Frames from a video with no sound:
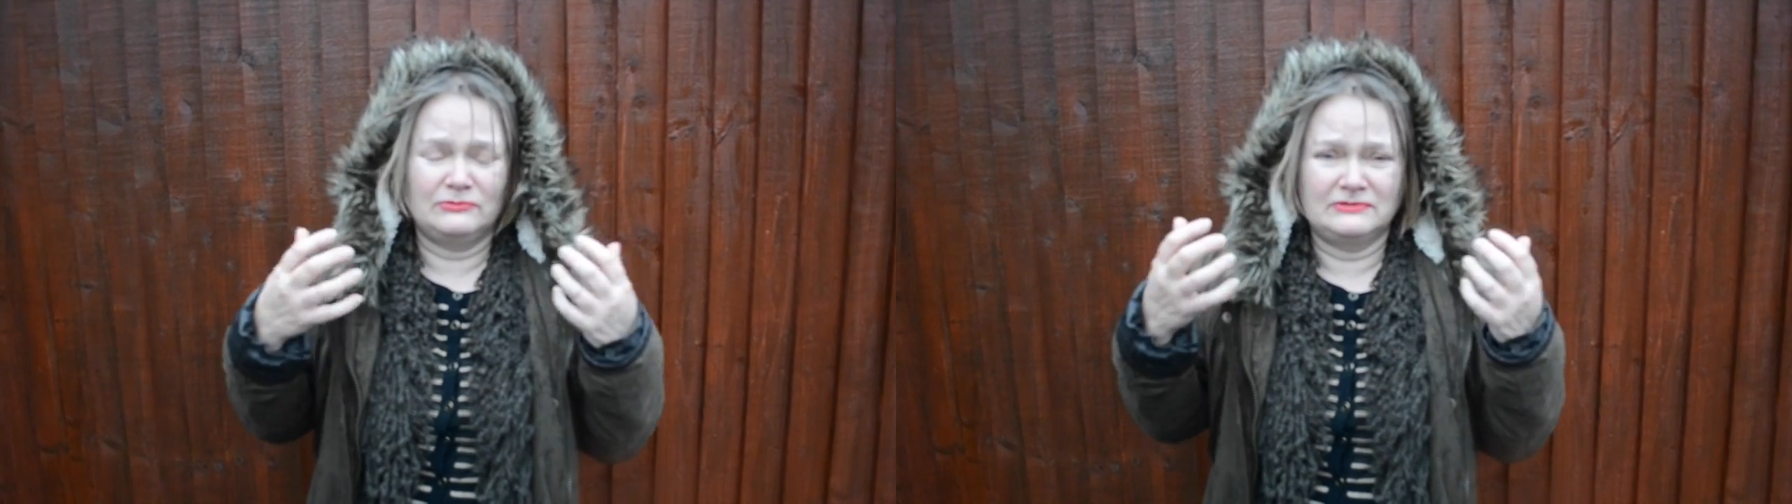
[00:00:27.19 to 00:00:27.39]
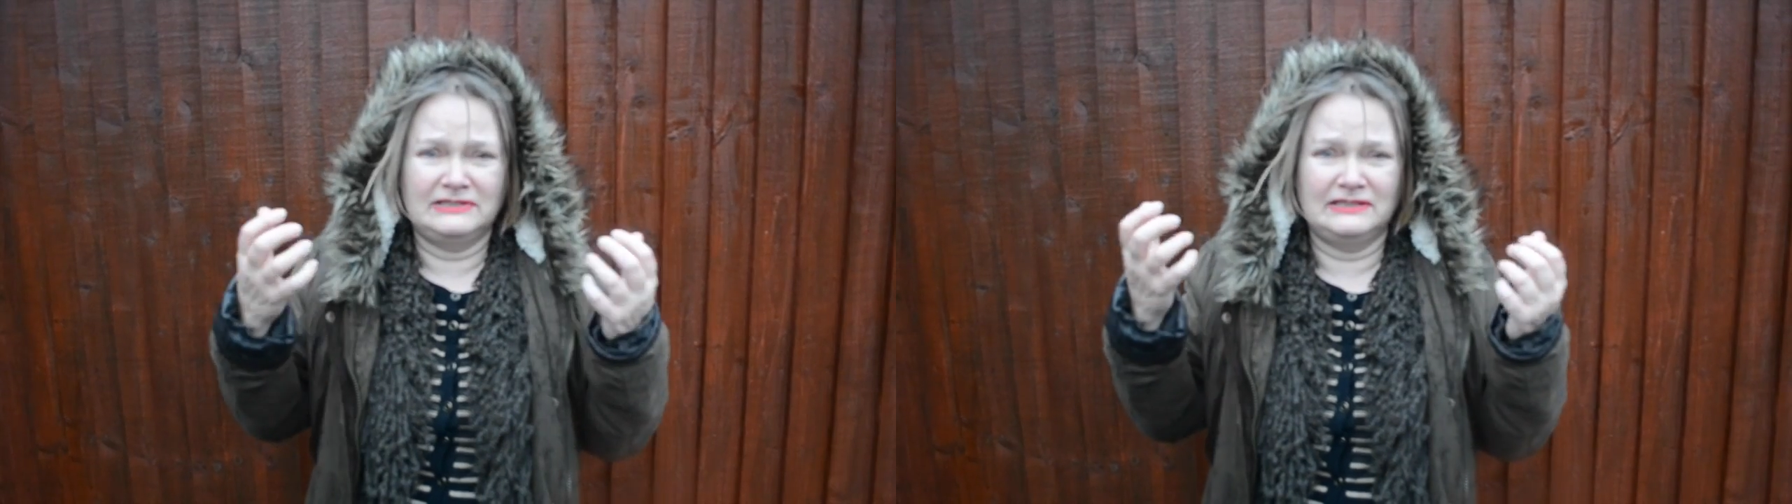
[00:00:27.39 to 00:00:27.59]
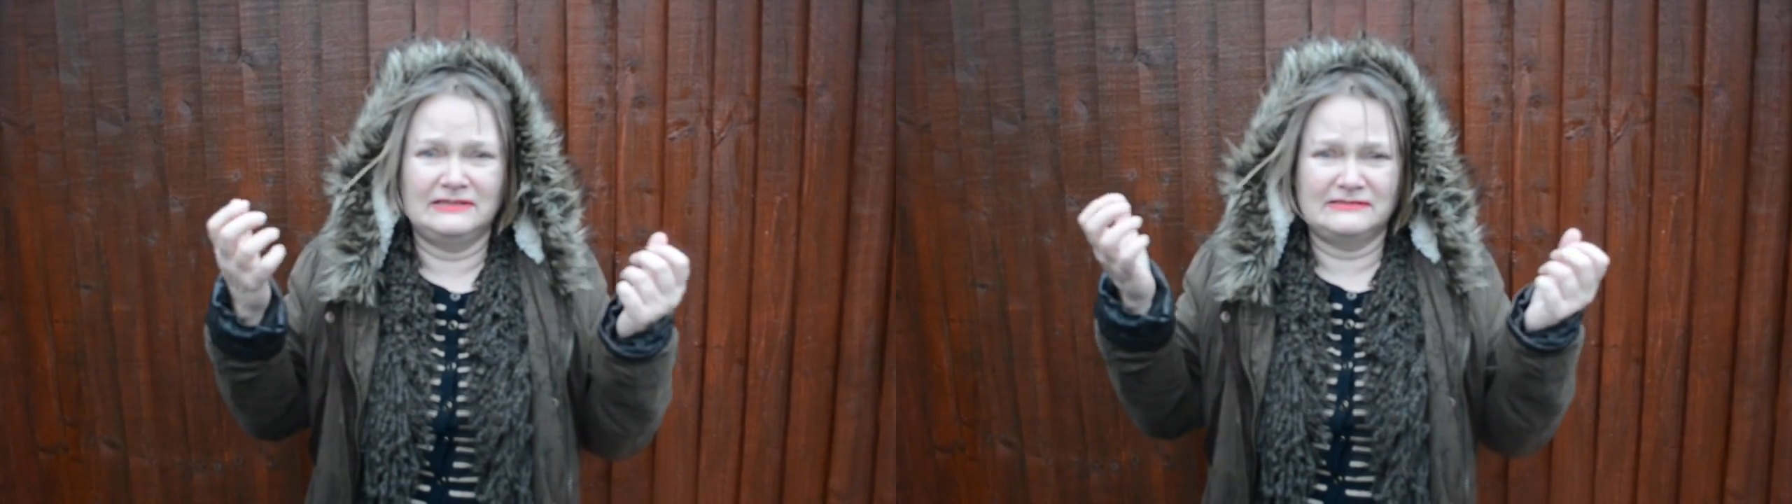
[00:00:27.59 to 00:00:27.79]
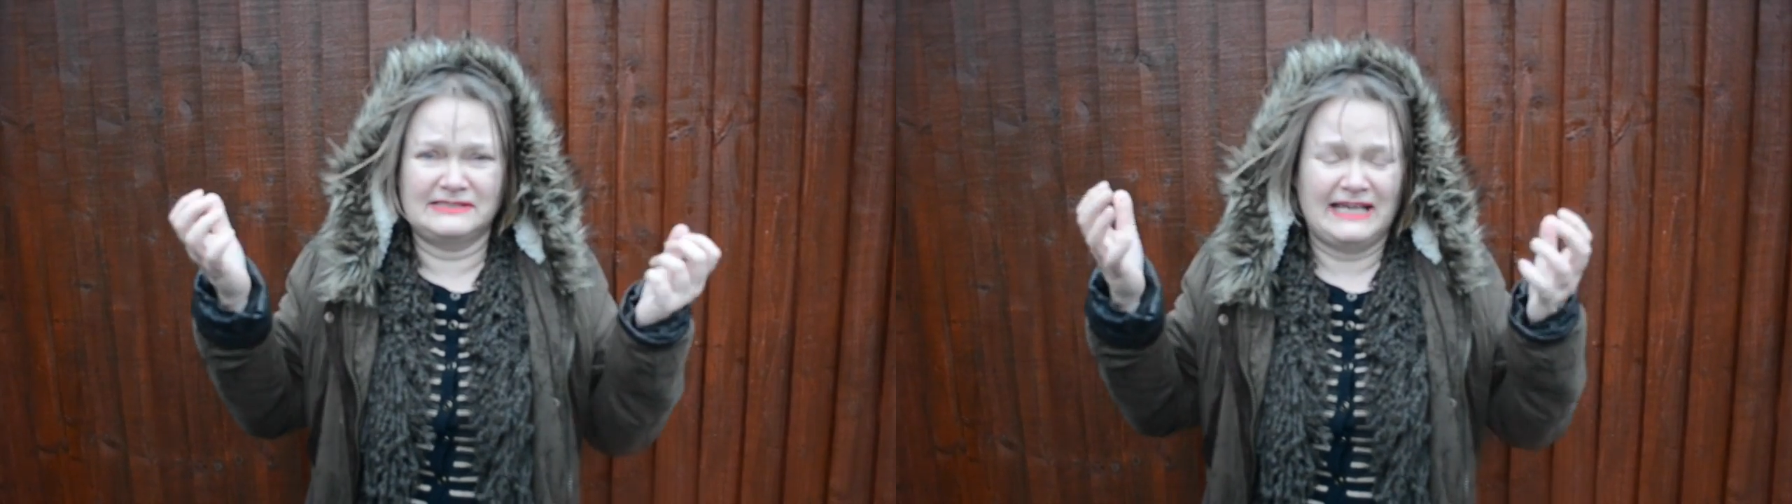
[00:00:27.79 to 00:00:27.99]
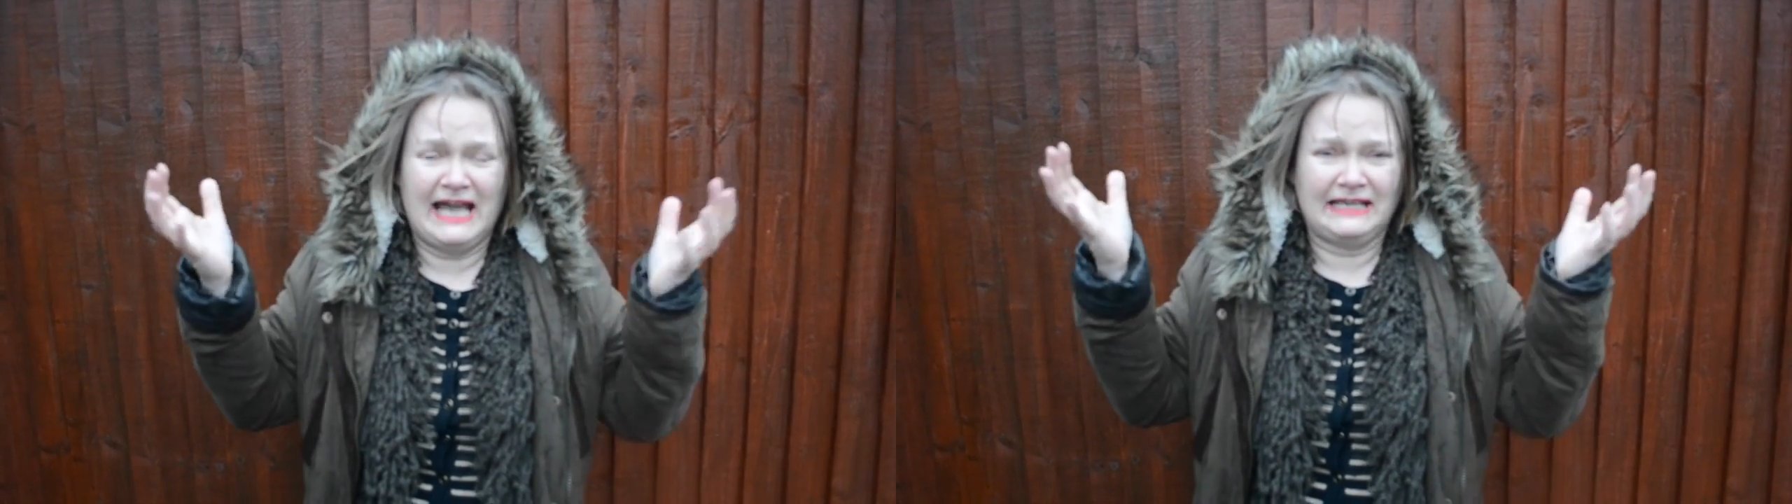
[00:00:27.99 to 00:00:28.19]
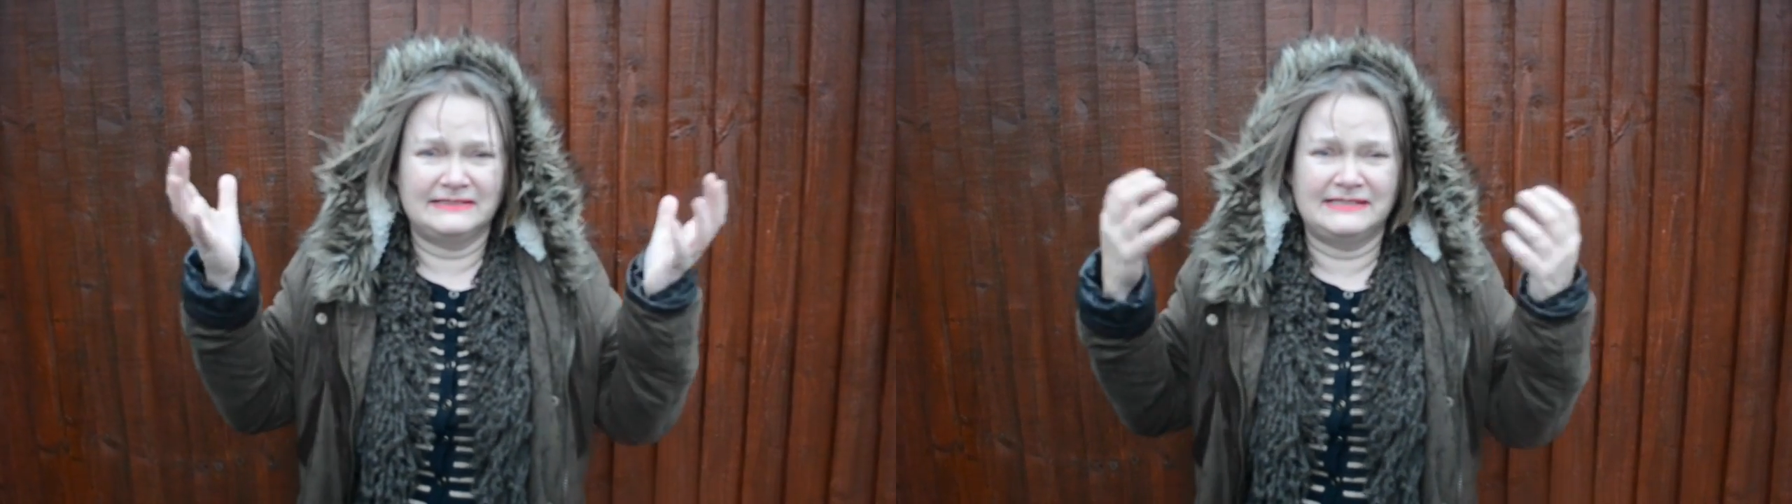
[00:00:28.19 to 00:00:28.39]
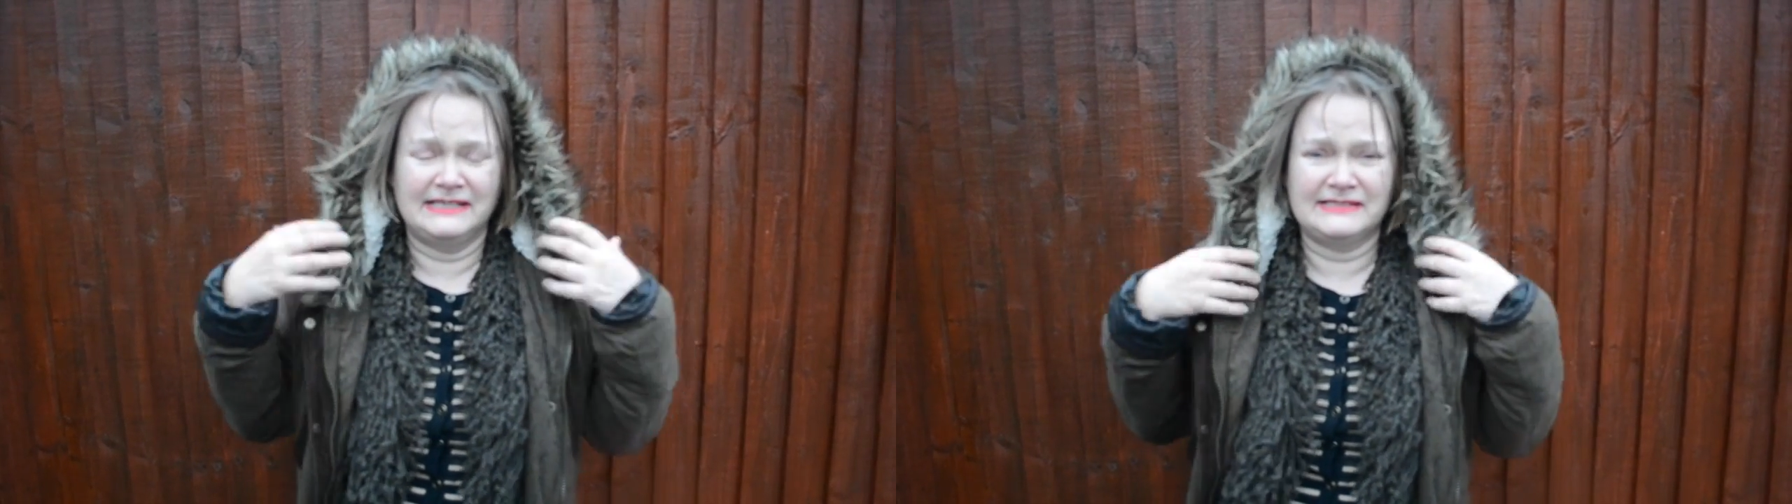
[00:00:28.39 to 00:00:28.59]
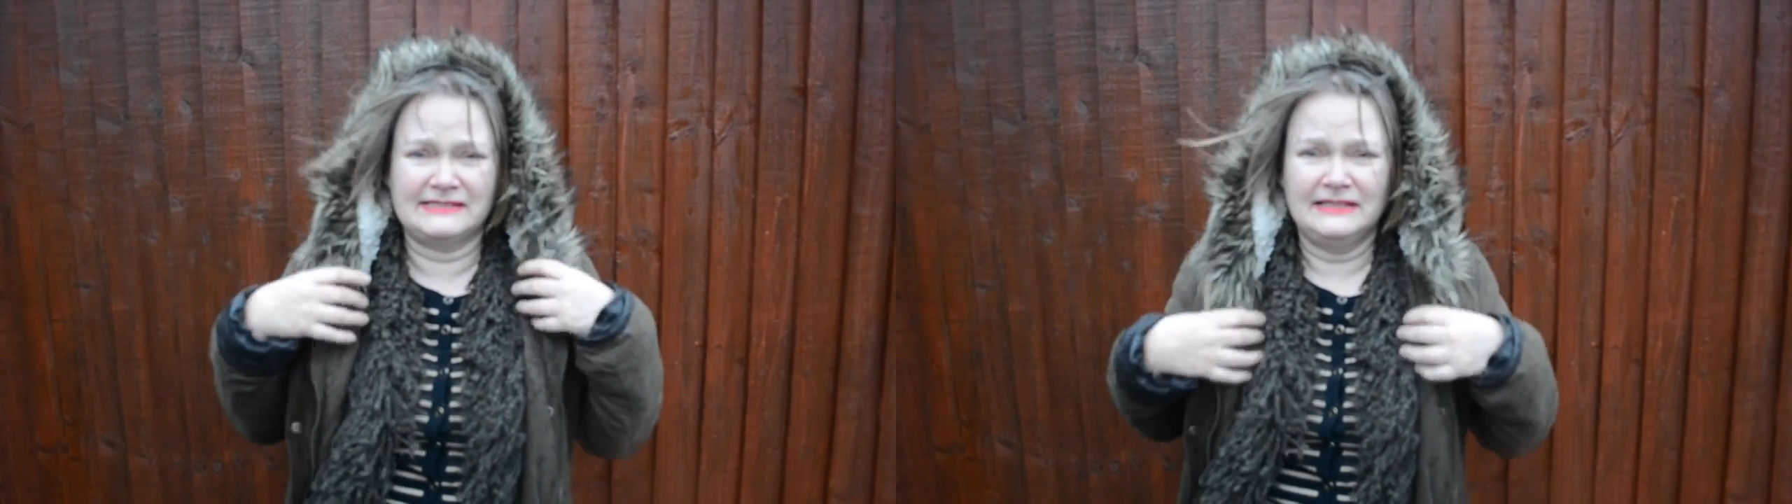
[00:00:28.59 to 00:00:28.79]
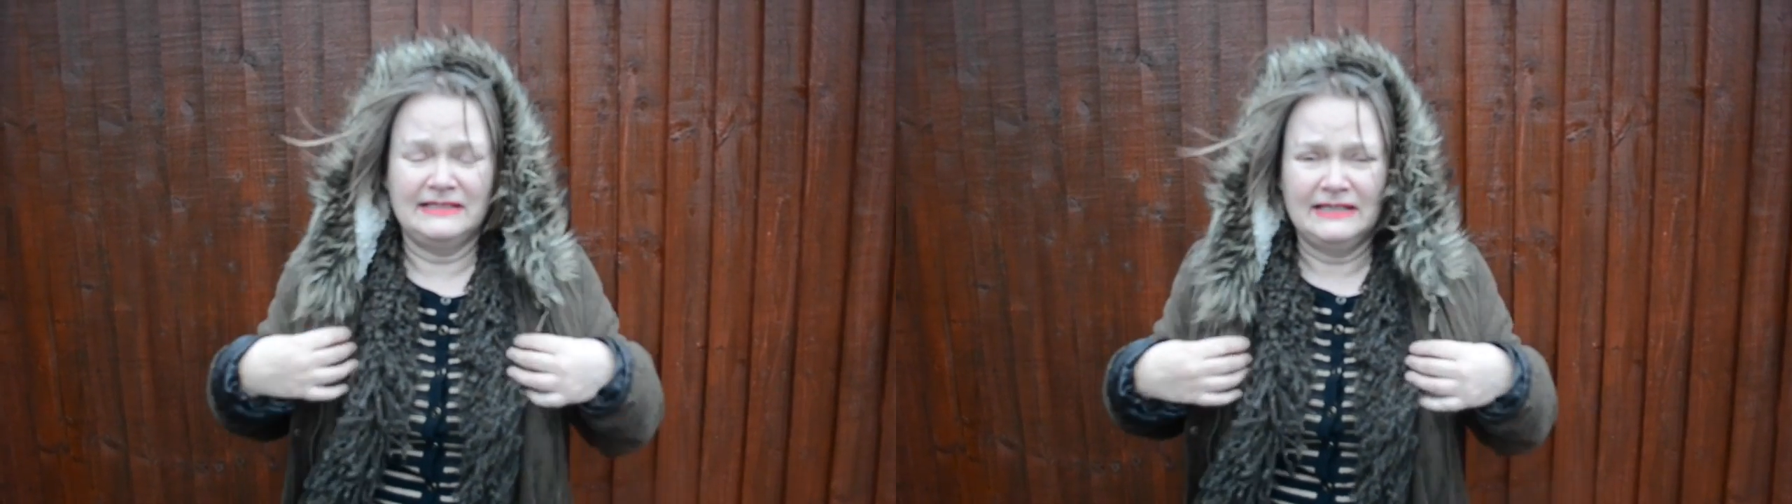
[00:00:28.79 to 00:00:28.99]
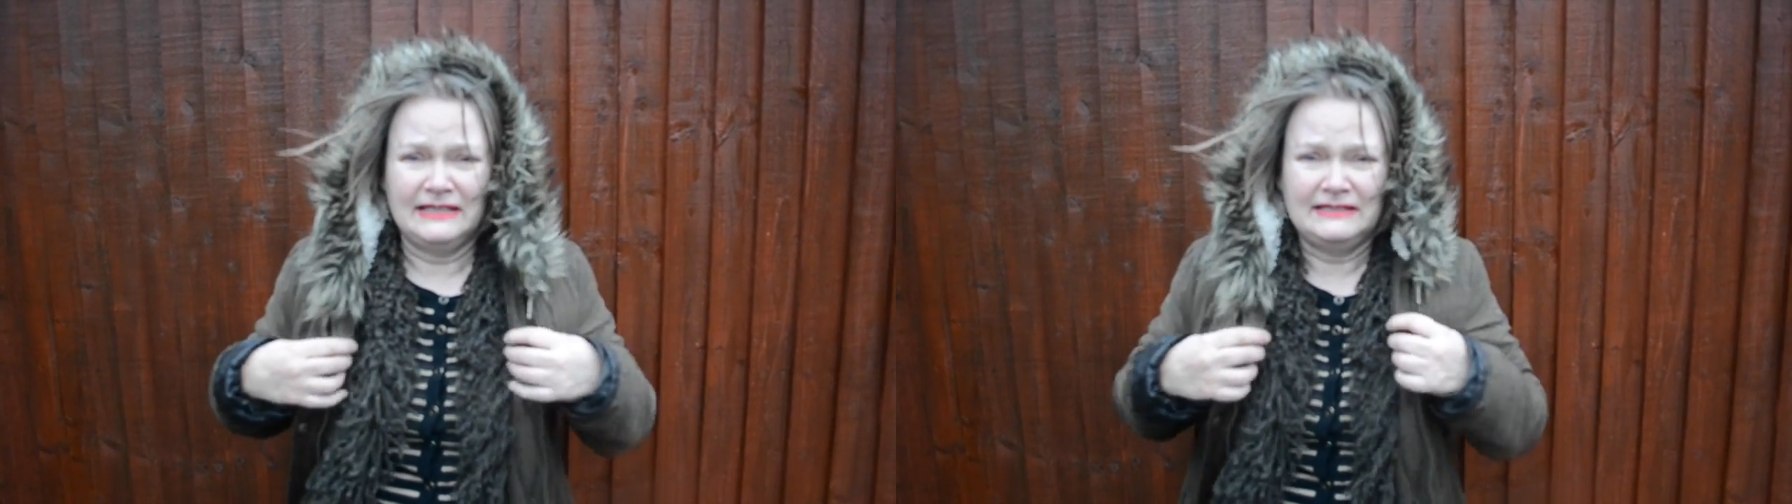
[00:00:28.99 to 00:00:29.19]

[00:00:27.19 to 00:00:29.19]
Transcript: uncles, aunties,